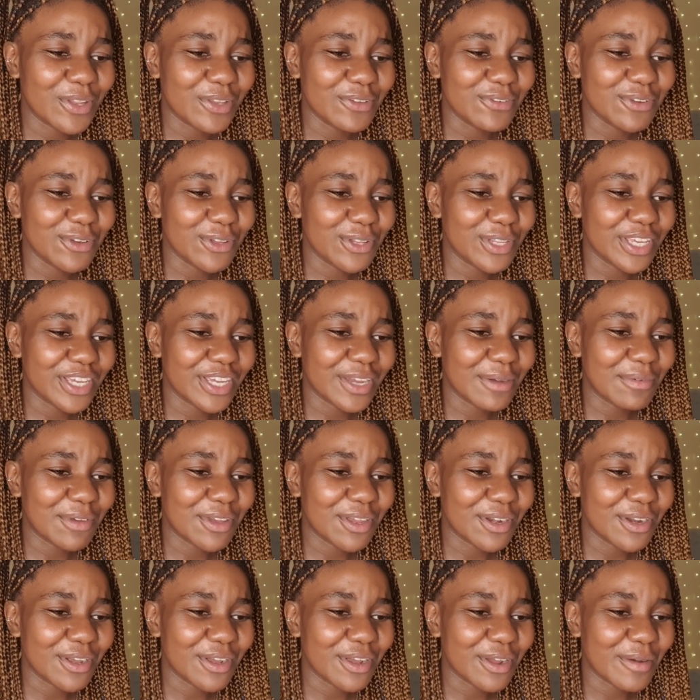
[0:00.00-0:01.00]
I feel like I'm
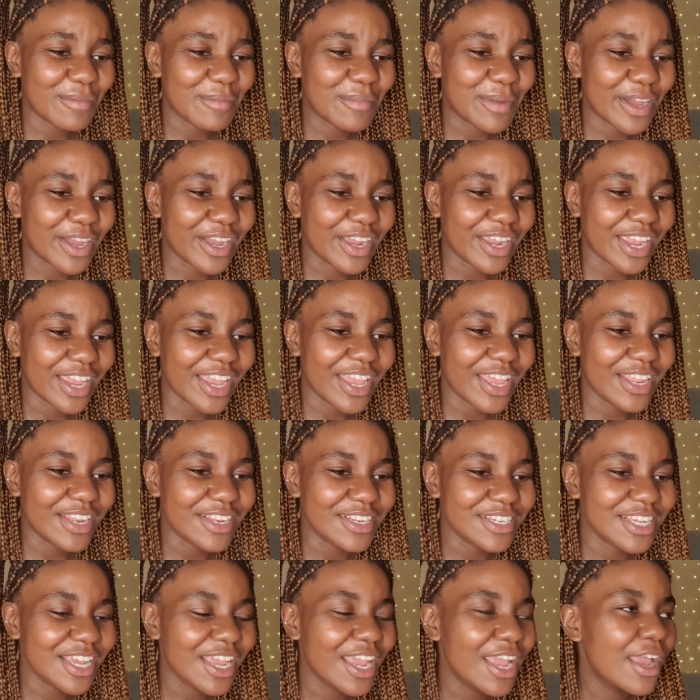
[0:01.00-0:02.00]
gonna come back
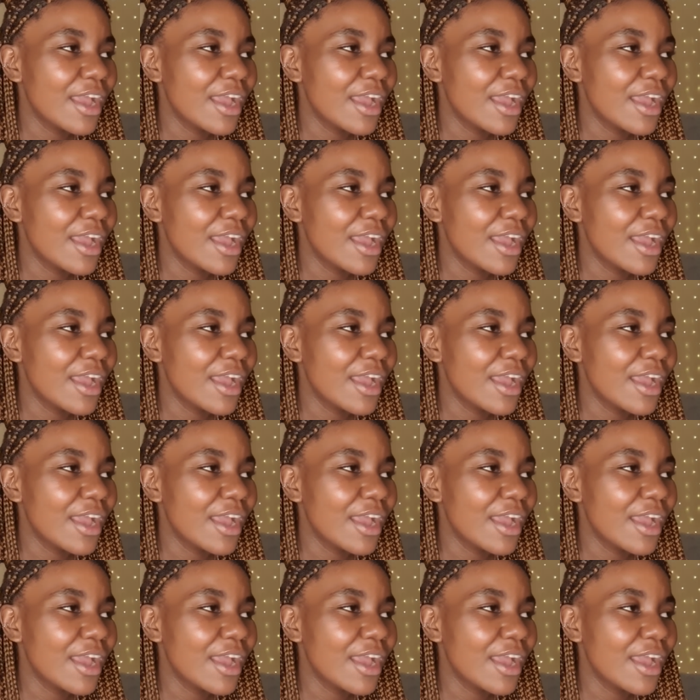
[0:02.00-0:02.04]
and